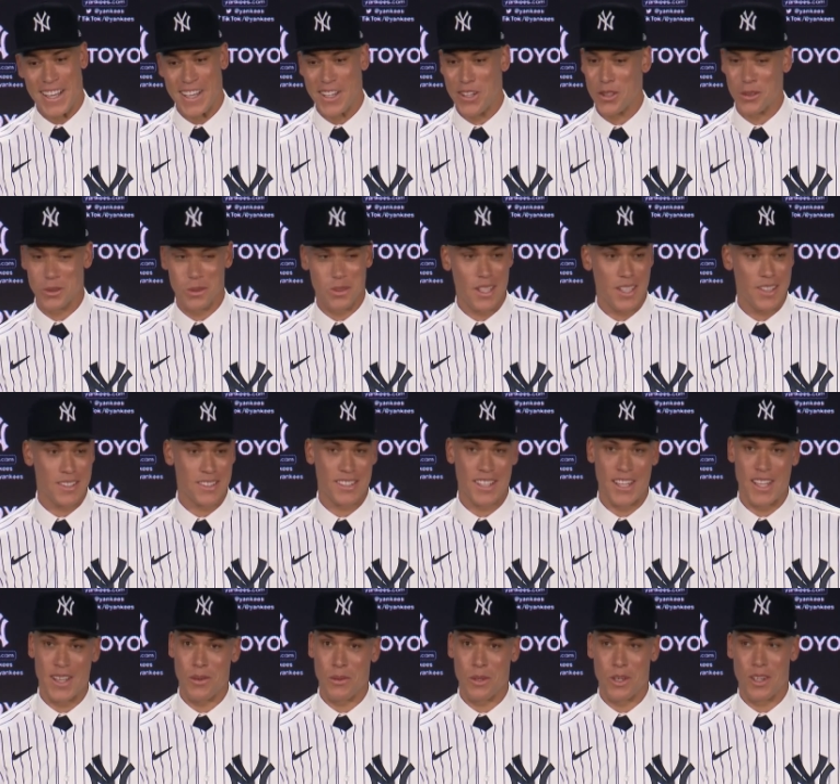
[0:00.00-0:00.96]
that goes without
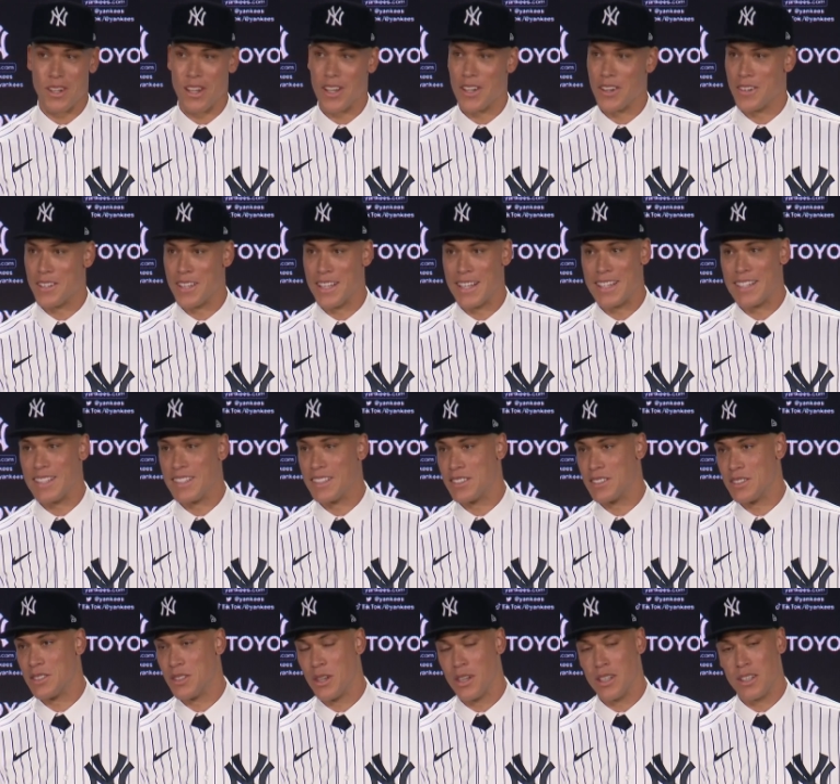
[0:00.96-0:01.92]
saying what an honor that
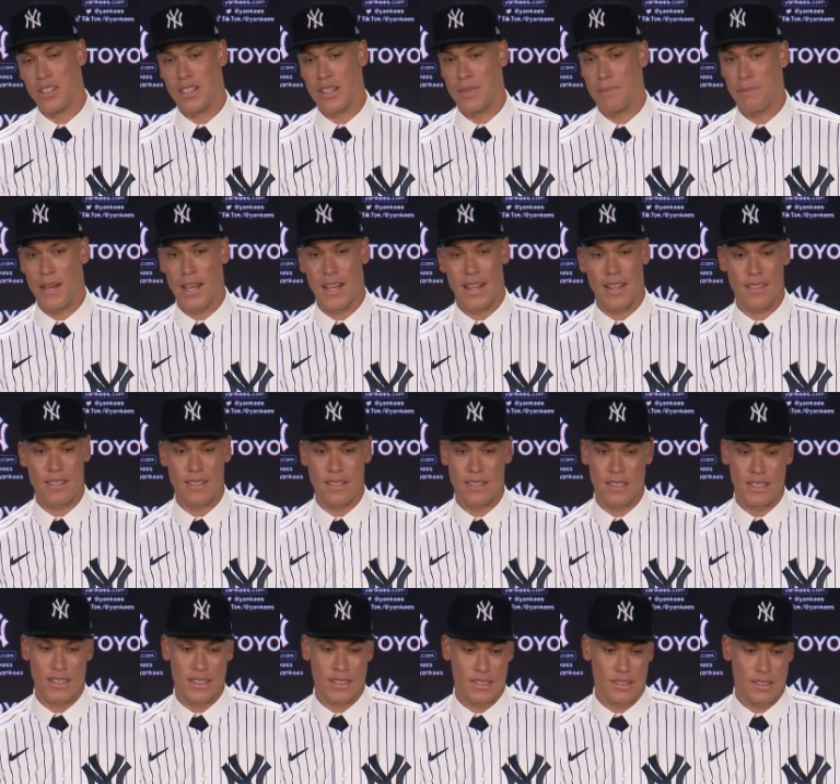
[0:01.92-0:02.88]
is. You know, I look back at the
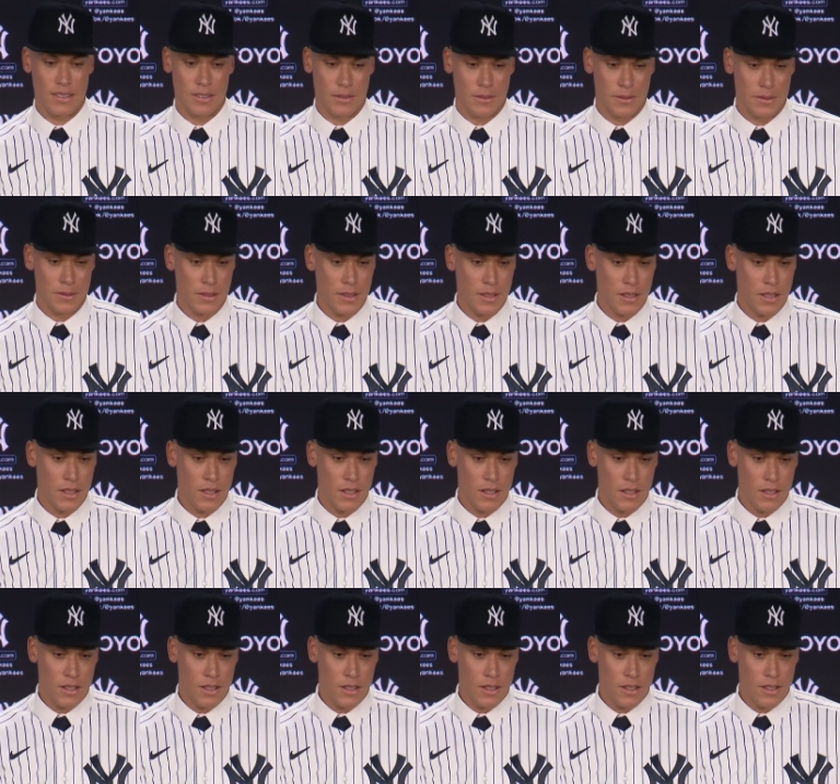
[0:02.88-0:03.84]
list of
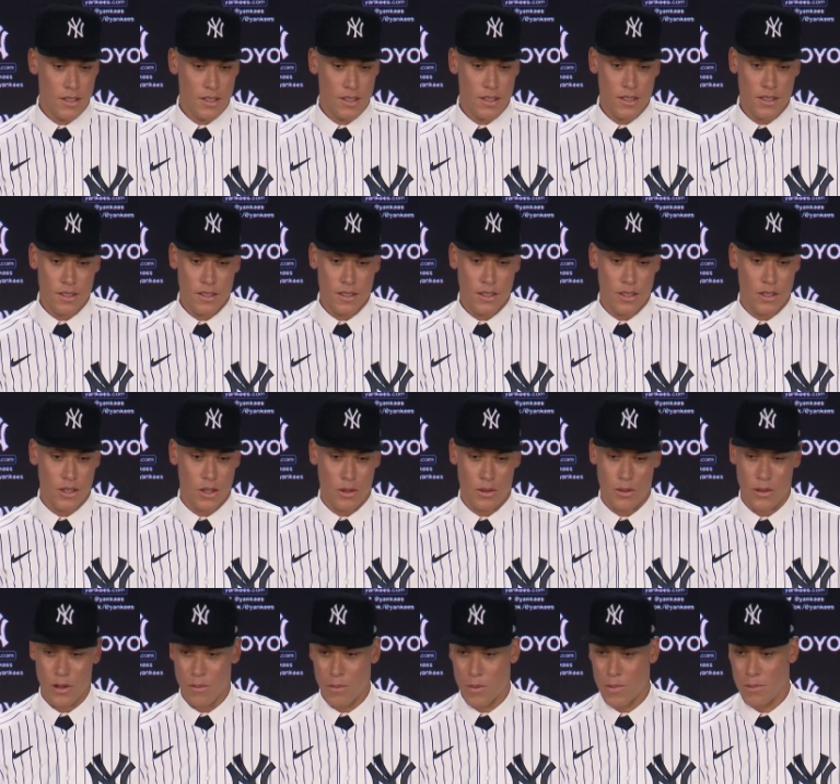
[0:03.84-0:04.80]
you know,
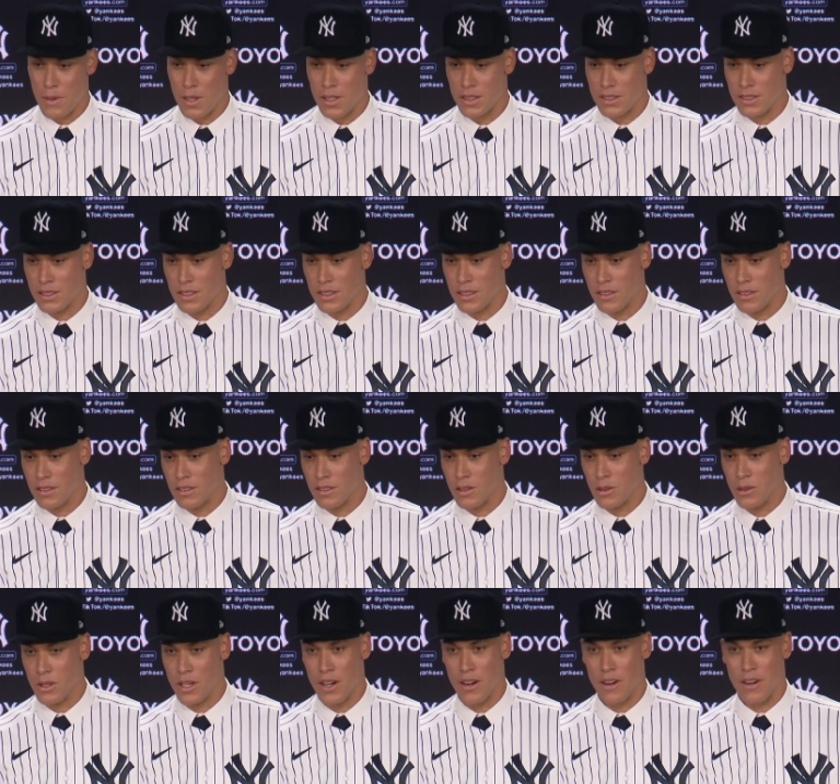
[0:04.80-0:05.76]
Thurman Munson,
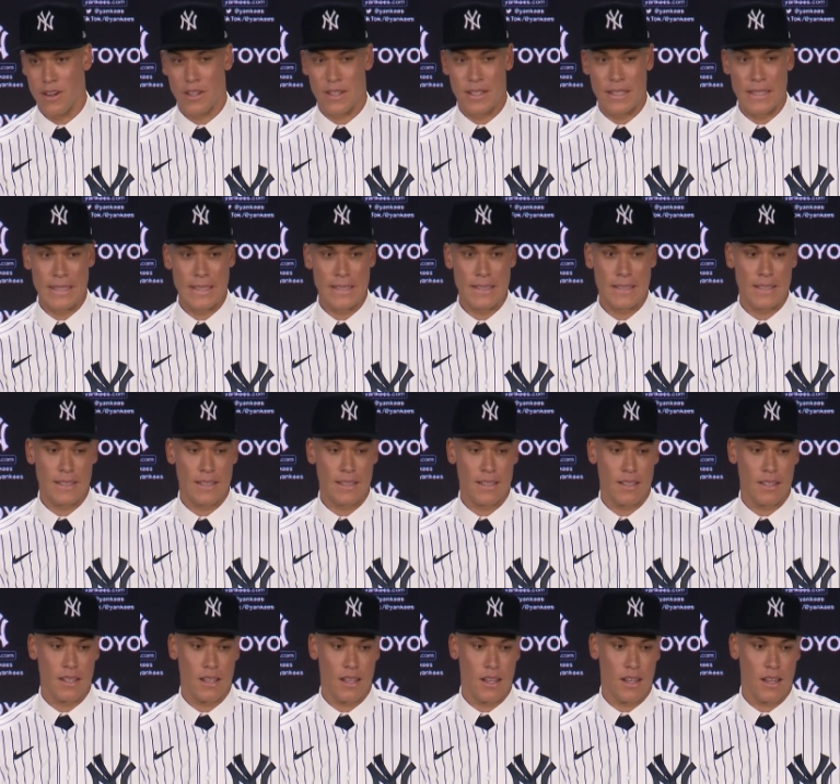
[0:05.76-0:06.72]
Lou Gehrig,
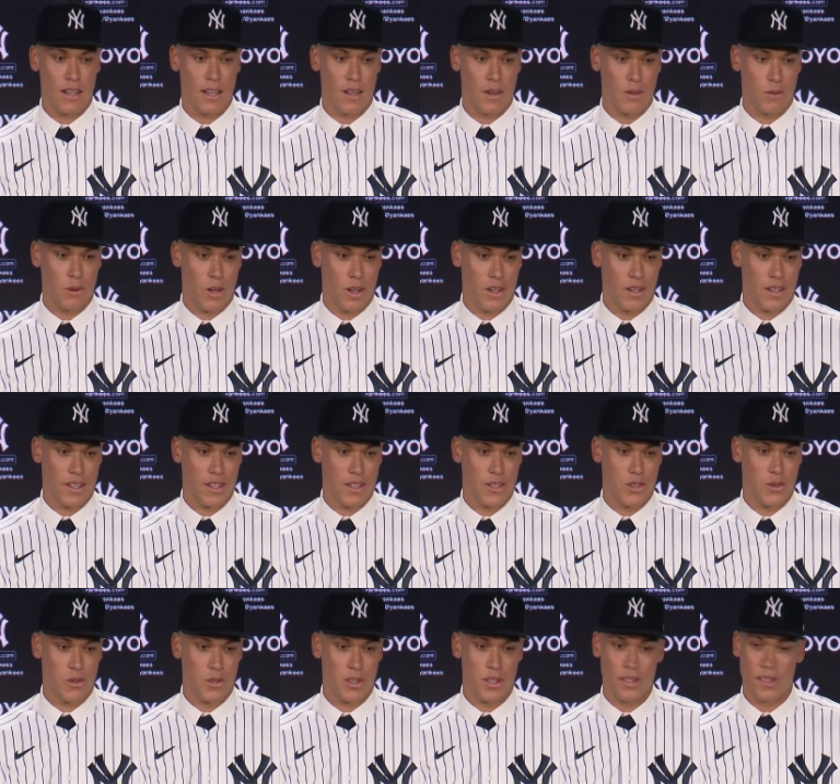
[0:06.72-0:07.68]
uh, Ron
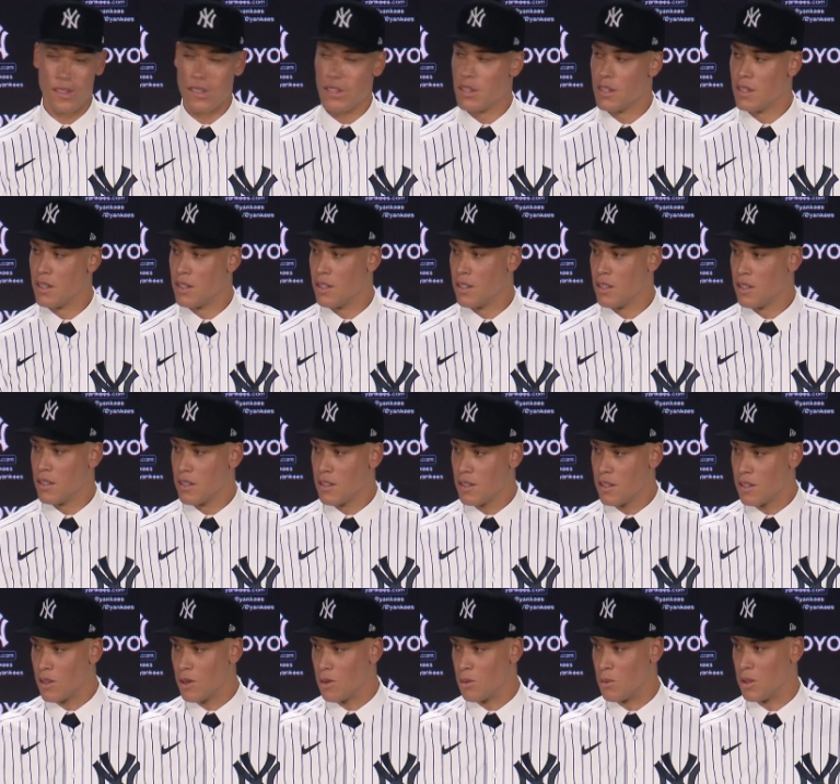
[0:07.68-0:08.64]
Guidry,
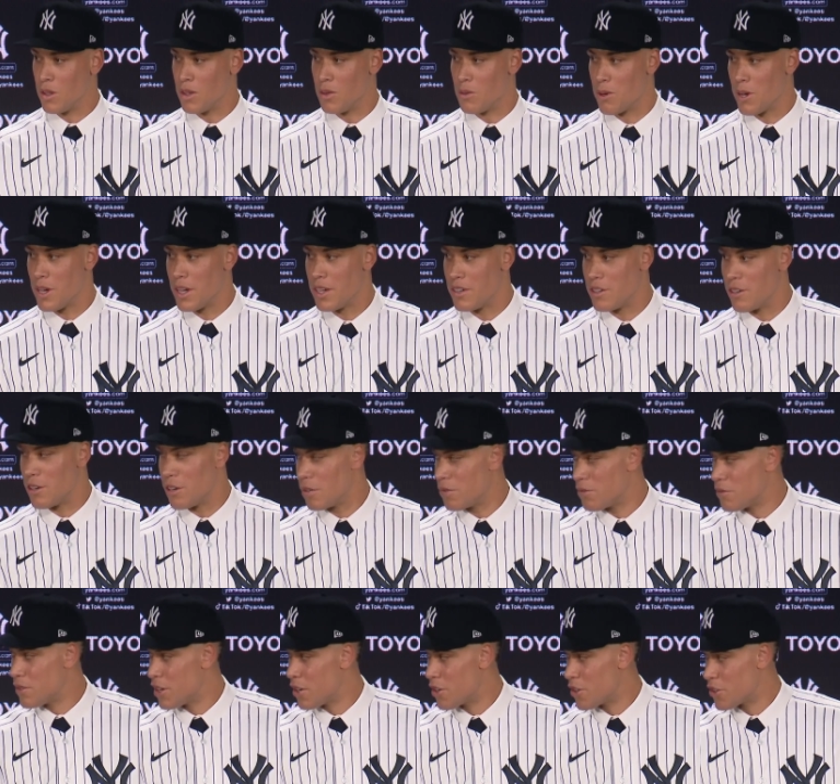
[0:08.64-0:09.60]
you know, Willie
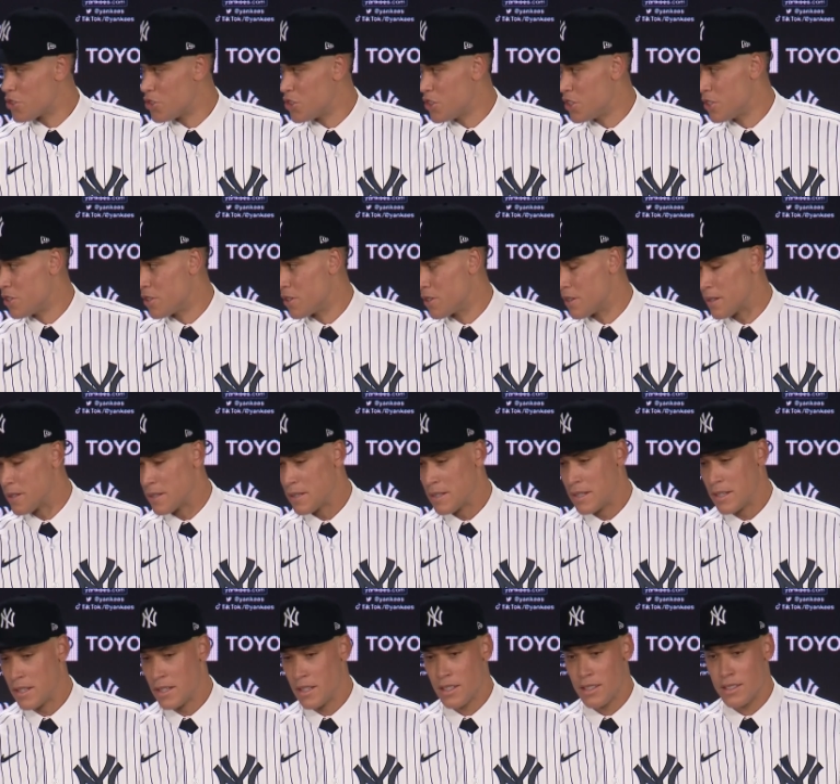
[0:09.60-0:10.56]
Randolph, Derek Jeter,
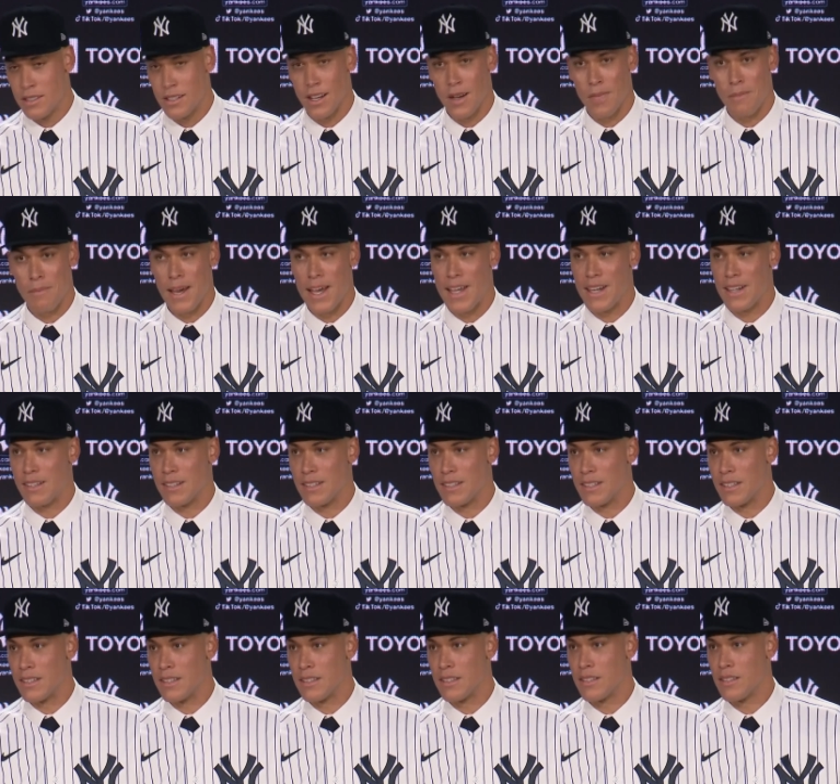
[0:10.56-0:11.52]
Don
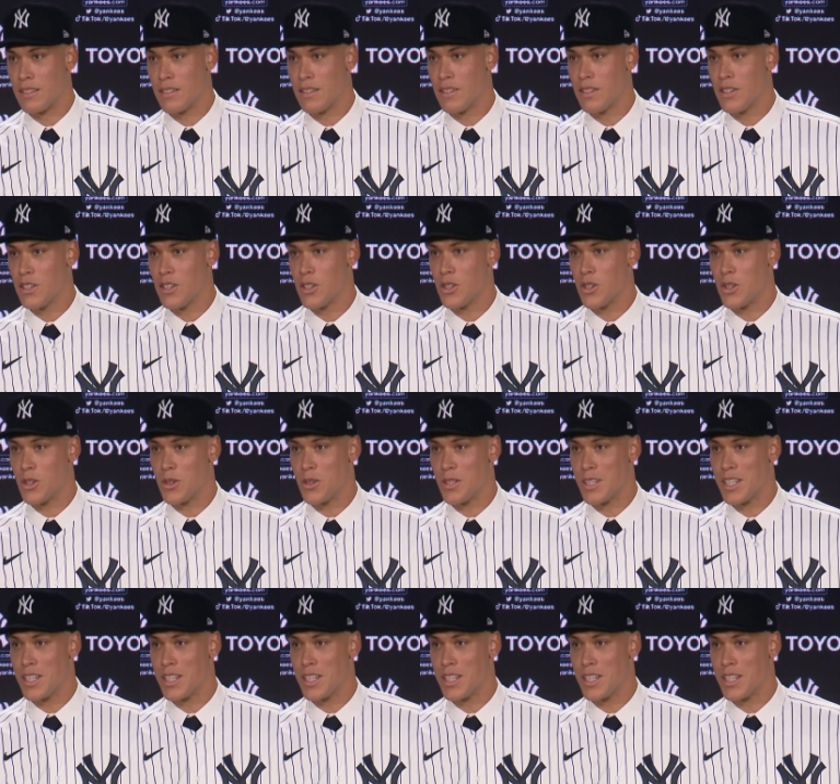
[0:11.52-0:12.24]
Mattingly. You know,